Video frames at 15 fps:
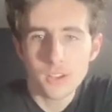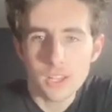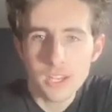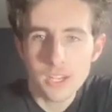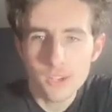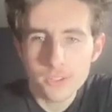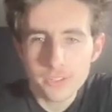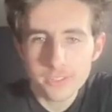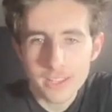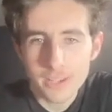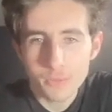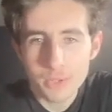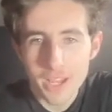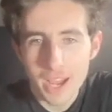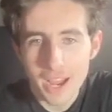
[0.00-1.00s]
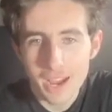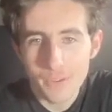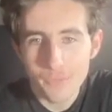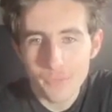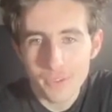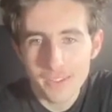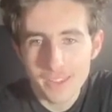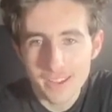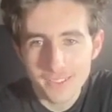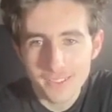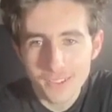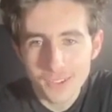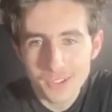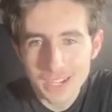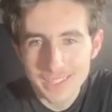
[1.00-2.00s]
it looks like we have an
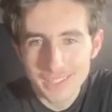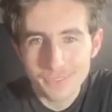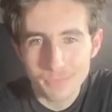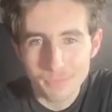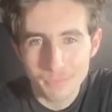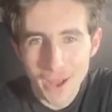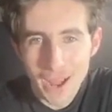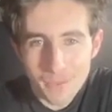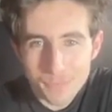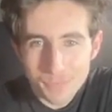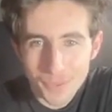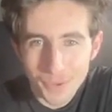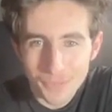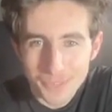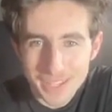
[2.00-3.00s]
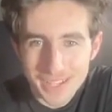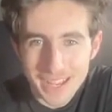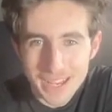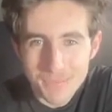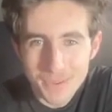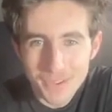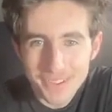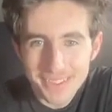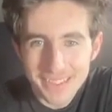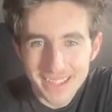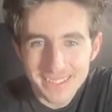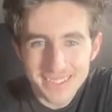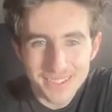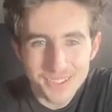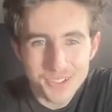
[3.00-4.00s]
interactive map of the neighborhood.
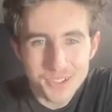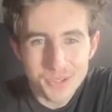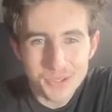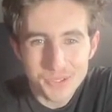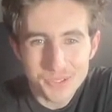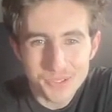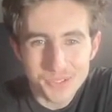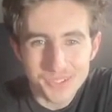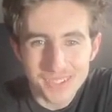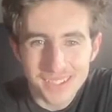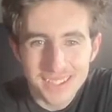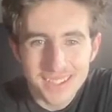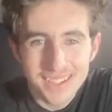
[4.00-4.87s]
That's so cool.